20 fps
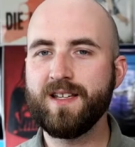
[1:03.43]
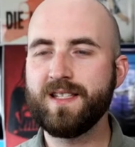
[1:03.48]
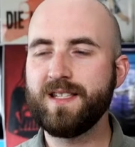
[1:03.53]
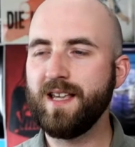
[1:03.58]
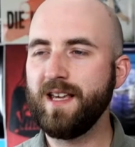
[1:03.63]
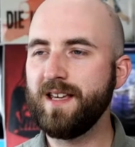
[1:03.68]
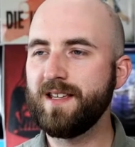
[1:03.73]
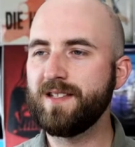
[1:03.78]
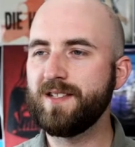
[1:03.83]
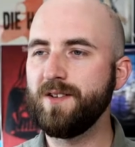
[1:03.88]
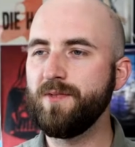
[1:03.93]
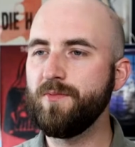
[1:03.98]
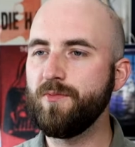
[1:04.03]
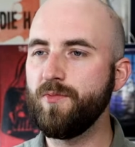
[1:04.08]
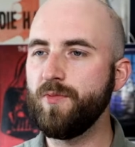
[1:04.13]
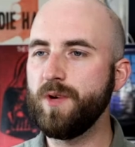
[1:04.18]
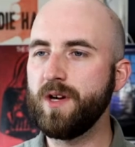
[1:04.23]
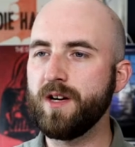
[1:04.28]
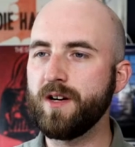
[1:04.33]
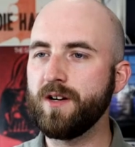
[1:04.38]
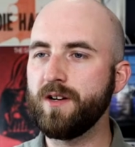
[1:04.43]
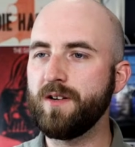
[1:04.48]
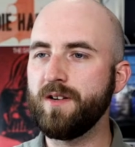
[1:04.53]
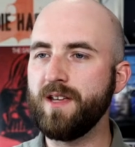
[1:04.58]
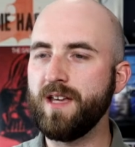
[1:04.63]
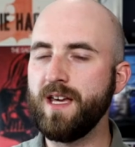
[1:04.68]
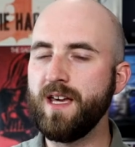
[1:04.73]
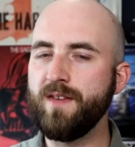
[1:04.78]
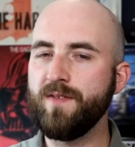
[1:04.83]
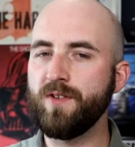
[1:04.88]
It's like some
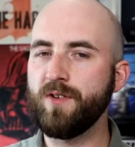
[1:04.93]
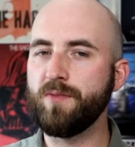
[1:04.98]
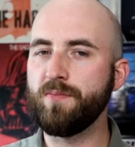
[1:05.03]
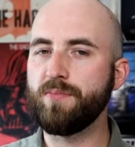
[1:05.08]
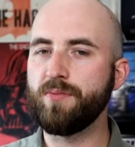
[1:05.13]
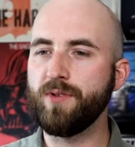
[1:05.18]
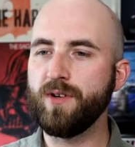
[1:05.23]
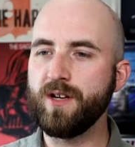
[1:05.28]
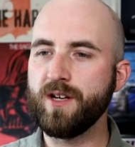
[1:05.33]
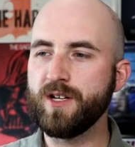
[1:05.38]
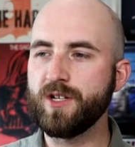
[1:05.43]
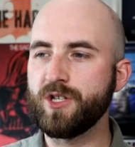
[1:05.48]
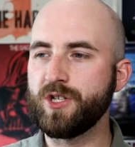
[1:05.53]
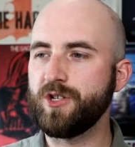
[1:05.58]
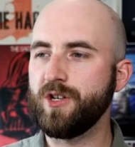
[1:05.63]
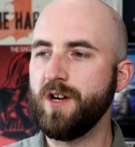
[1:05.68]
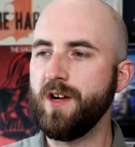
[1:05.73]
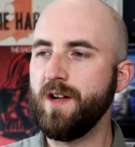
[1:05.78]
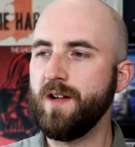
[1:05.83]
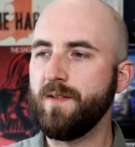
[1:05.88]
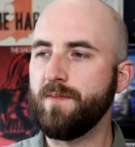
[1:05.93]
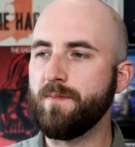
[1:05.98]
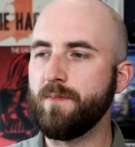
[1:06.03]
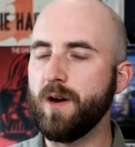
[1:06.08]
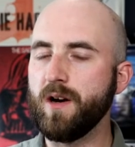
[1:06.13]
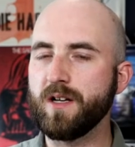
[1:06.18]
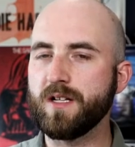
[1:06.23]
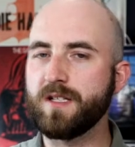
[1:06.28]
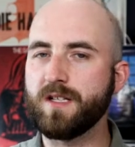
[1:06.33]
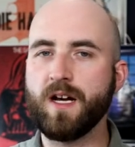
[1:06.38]
weird, evil British
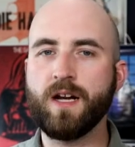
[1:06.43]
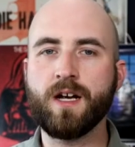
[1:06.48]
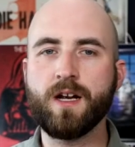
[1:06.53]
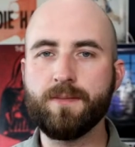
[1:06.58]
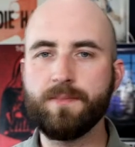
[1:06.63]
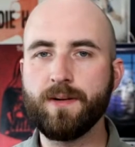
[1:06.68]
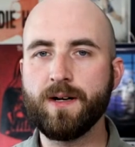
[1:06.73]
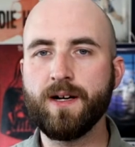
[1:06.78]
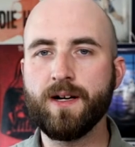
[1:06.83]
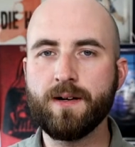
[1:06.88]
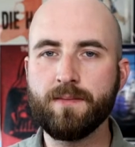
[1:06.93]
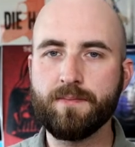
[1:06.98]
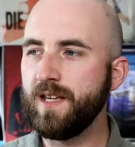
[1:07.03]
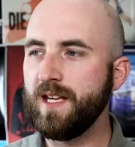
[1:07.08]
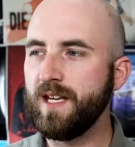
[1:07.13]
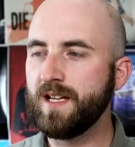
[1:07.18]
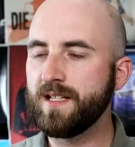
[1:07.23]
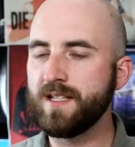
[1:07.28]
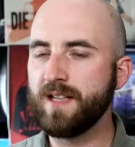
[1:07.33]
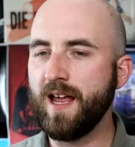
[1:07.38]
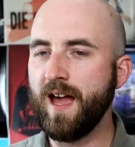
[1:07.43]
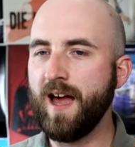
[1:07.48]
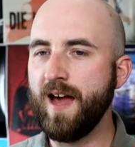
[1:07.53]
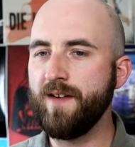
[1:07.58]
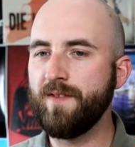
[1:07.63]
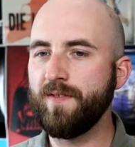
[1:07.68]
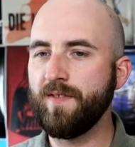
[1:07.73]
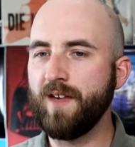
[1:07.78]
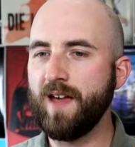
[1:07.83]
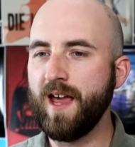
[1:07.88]
Mark Zuckerberg. He doesn't
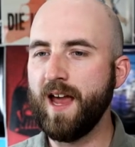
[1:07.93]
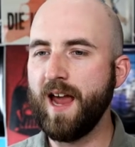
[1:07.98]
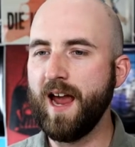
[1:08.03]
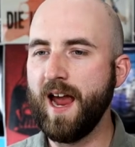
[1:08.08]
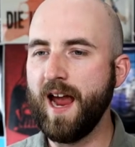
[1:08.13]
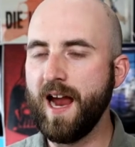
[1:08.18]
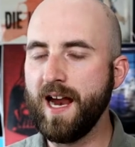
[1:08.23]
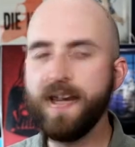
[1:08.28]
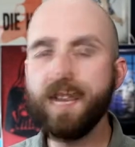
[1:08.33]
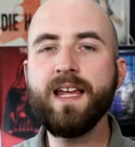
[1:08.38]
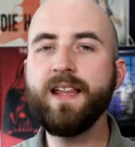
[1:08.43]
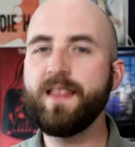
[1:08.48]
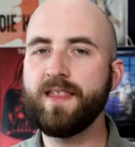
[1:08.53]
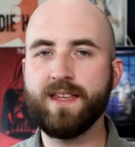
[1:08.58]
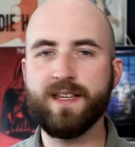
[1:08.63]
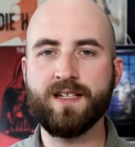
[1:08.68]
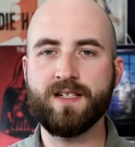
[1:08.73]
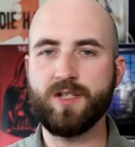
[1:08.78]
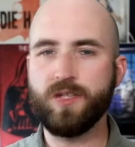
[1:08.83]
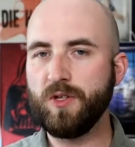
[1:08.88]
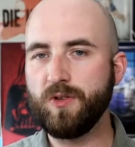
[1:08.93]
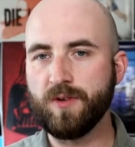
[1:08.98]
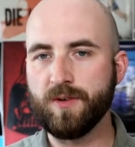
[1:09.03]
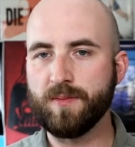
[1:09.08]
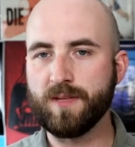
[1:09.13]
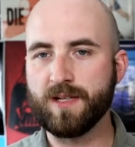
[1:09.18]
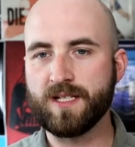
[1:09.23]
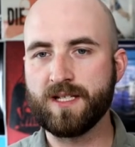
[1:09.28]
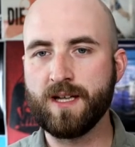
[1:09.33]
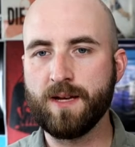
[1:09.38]
have anything to
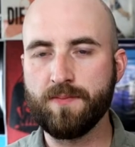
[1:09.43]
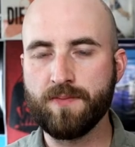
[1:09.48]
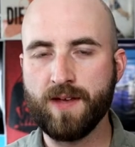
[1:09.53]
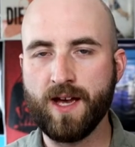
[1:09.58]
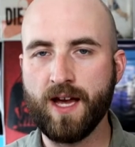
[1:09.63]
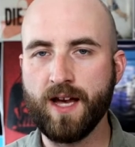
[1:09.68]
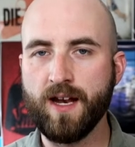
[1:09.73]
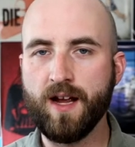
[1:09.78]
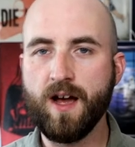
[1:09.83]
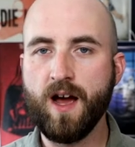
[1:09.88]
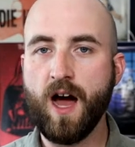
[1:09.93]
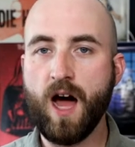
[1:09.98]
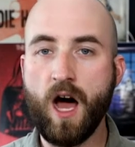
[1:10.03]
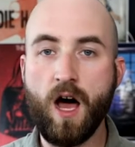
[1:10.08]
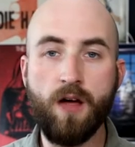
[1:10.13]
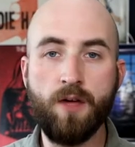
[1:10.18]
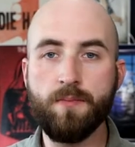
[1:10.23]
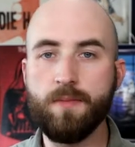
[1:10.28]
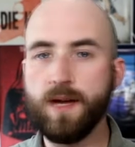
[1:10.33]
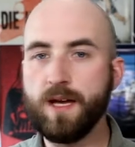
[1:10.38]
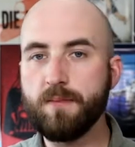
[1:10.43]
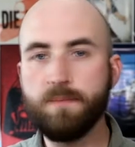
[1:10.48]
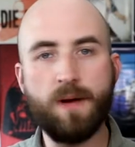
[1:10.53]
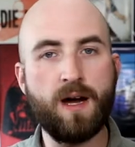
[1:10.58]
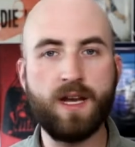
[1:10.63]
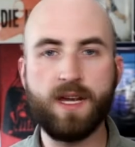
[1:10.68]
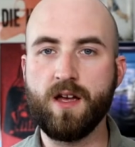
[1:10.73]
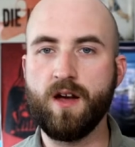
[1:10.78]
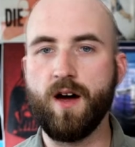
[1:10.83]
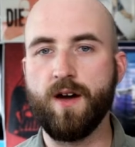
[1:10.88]
him except that I'll make
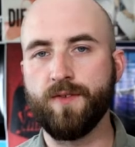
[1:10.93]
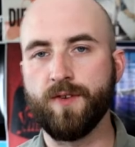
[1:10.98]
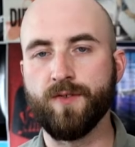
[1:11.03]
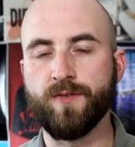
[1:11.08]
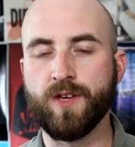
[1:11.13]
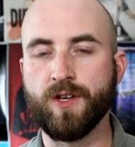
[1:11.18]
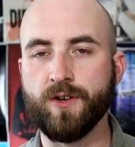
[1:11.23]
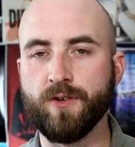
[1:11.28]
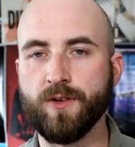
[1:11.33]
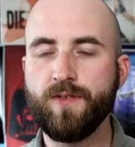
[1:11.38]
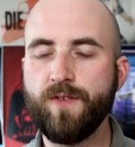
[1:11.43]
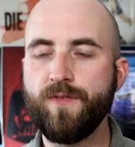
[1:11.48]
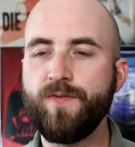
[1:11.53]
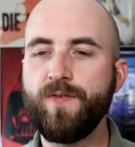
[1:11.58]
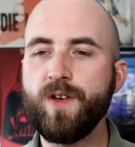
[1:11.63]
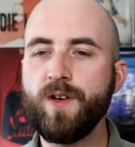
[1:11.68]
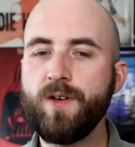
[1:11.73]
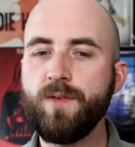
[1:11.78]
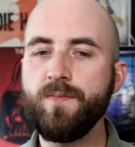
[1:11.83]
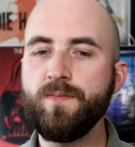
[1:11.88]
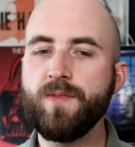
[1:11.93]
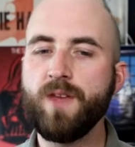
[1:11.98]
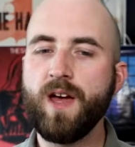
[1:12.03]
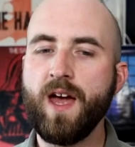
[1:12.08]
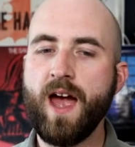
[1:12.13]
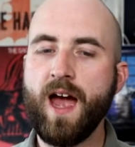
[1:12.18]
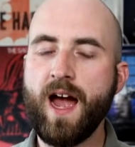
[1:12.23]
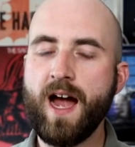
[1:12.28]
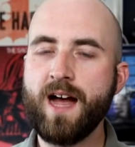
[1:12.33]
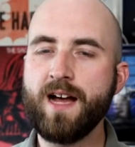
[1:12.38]
money off of you. The film
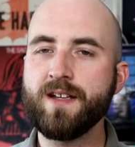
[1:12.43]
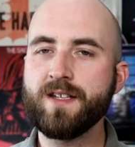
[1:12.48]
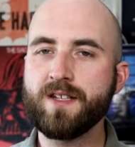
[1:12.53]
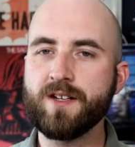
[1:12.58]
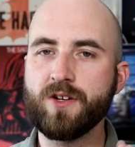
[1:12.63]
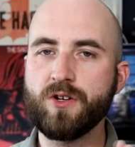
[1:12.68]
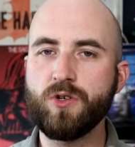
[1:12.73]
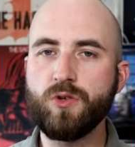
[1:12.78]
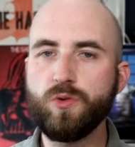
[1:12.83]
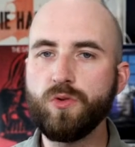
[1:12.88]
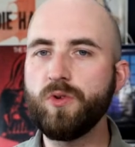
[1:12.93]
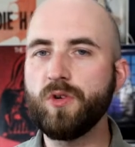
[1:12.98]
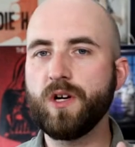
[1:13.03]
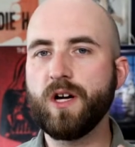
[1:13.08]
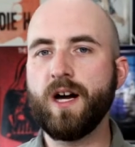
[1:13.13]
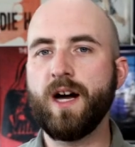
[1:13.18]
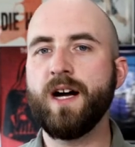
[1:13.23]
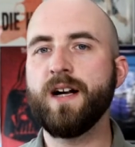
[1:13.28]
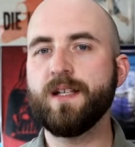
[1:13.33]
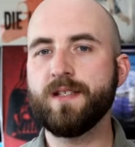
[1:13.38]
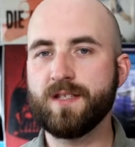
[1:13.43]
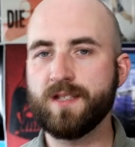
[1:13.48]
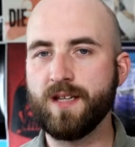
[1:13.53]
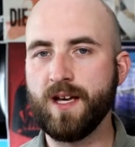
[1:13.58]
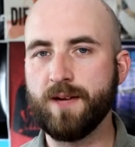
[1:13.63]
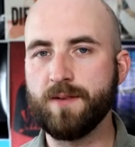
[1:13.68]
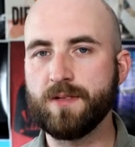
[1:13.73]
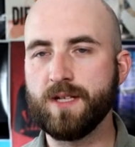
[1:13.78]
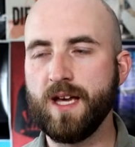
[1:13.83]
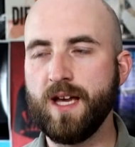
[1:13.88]
has a cool
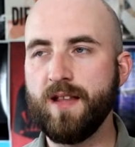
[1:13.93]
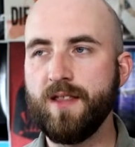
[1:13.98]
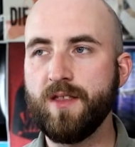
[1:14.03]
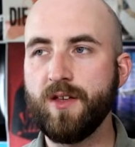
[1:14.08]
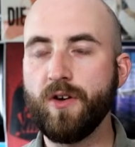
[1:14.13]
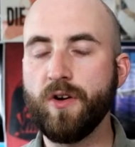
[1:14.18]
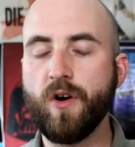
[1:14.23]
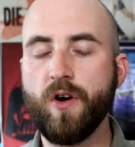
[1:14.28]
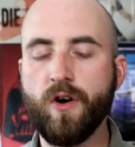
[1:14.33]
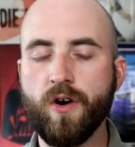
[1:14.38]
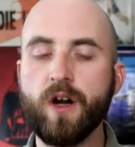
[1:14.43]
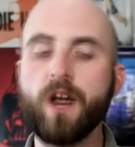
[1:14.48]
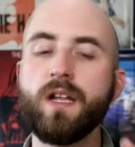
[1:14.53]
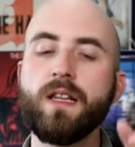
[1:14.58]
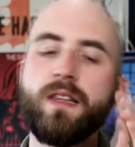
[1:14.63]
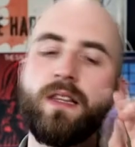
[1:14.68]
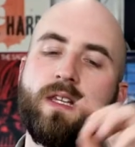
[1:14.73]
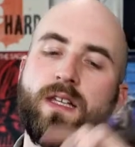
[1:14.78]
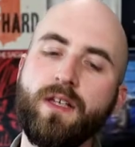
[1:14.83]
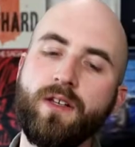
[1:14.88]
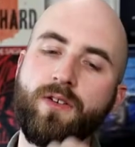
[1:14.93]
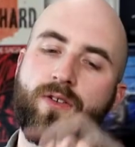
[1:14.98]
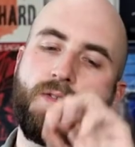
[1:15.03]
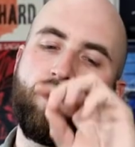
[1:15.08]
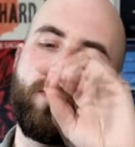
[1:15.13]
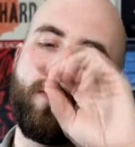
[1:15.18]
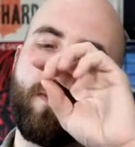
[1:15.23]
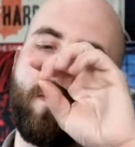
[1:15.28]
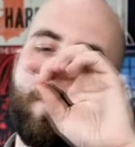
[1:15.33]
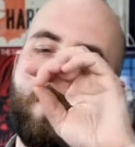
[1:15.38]
concept, and there are
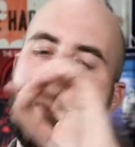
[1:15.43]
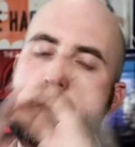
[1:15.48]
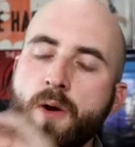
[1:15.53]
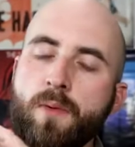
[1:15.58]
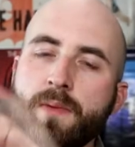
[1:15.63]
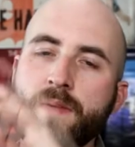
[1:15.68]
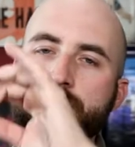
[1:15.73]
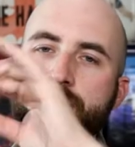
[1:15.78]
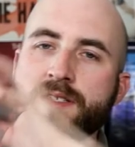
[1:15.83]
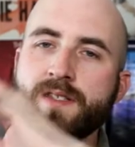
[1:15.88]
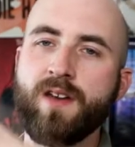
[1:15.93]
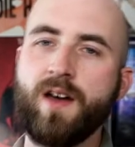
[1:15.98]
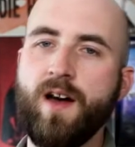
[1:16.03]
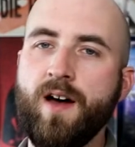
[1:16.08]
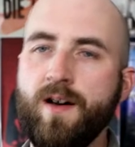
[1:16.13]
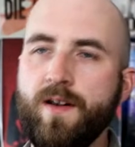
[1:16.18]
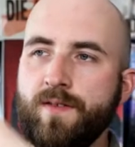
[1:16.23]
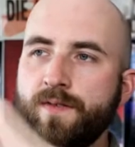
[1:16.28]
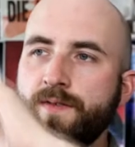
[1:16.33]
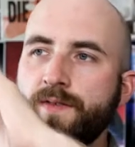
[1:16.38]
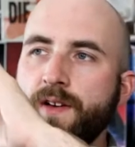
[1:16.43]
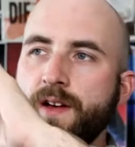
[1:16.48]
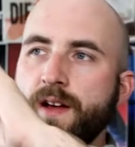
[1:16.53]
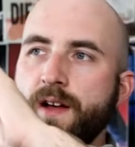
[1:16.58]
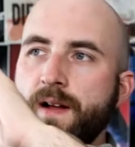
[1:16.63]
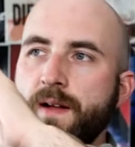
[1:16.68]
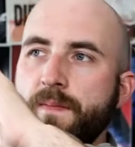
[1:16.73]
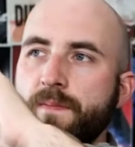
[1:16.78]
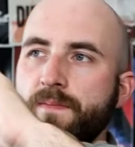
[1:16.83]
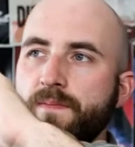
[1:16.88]
little moments of
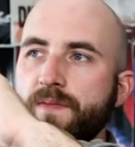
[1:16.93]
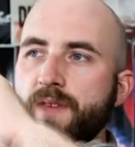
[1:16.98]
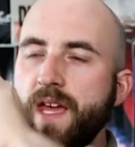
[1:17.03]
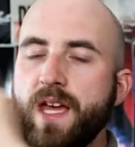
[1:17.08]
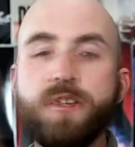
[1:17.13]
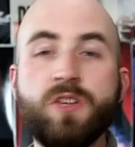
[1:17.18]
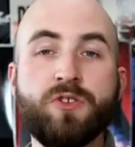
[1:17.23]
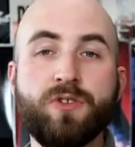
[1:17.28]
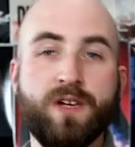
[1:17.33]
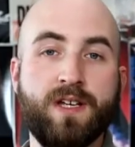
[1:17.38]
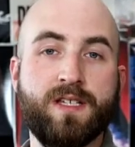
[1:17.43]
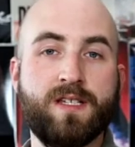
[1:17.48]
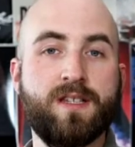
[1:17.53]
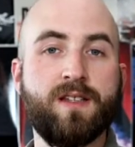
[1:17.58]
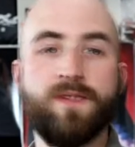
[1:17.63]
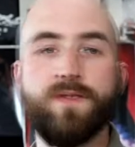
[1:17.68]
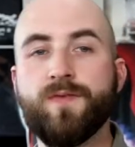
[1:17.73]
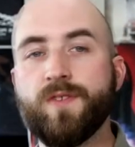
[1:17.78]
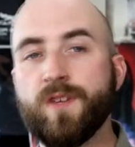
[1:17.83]
interest in the